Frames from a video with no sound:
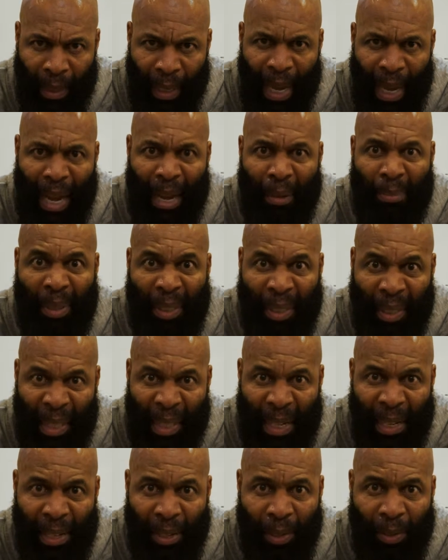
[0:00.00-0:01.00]
I'm
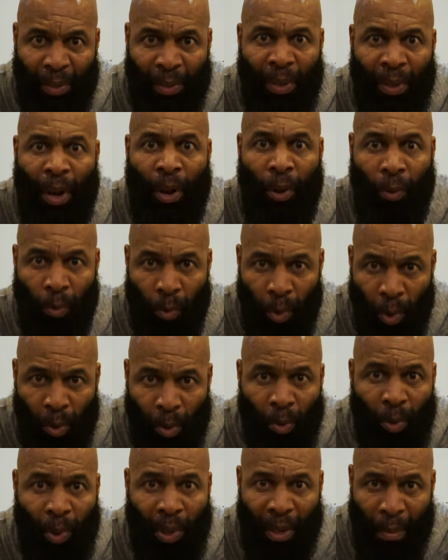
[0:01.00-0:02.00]
still
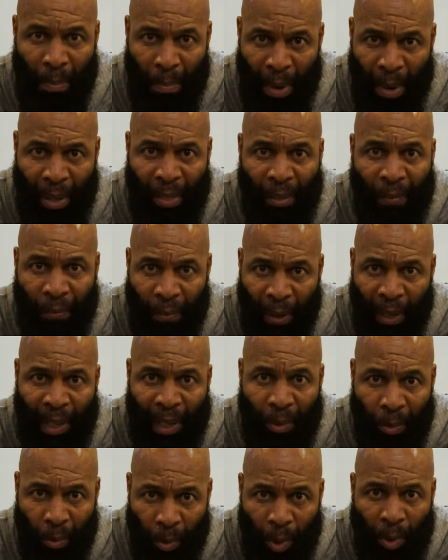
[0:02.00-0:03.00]
rule of the
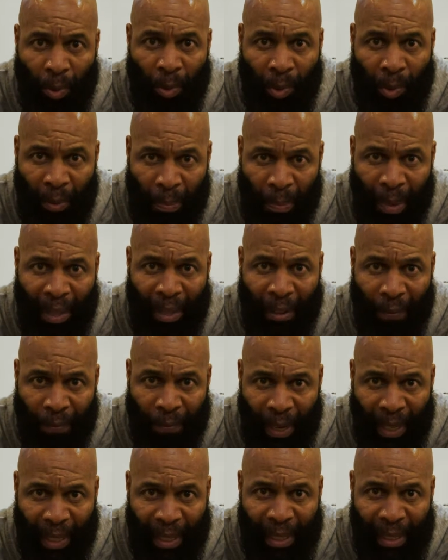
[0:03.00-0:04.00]
motherfucking roost,
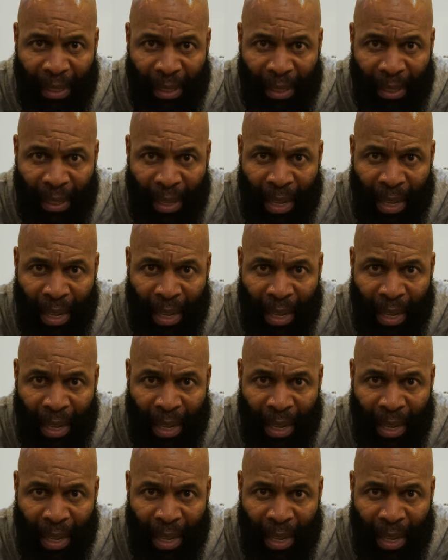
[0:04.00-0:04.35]
motherfucker.